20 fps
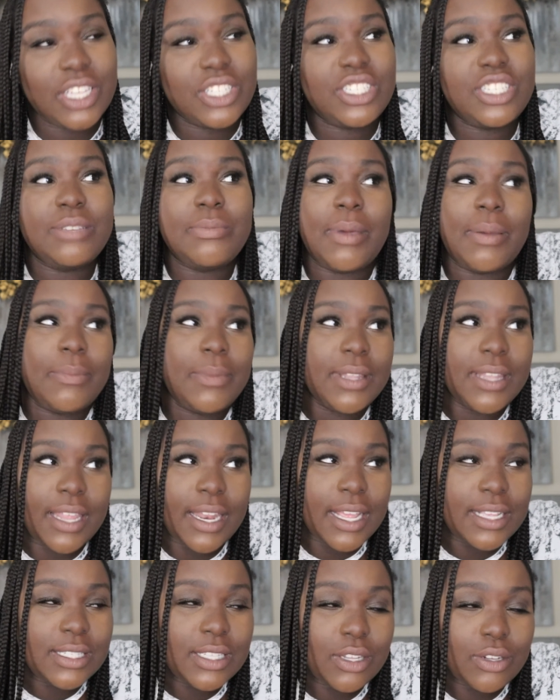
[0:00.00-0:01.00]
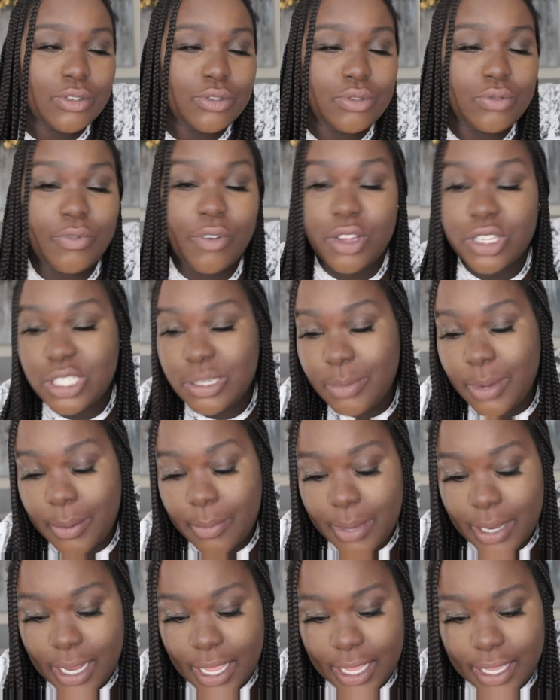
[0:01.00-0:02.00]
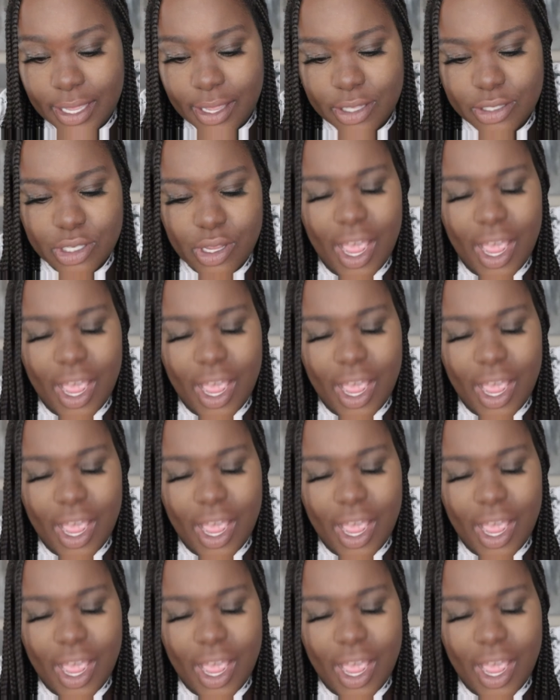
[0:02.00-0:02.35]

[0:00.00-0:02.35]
and she might be dead ass telling the truth, or she might be lying.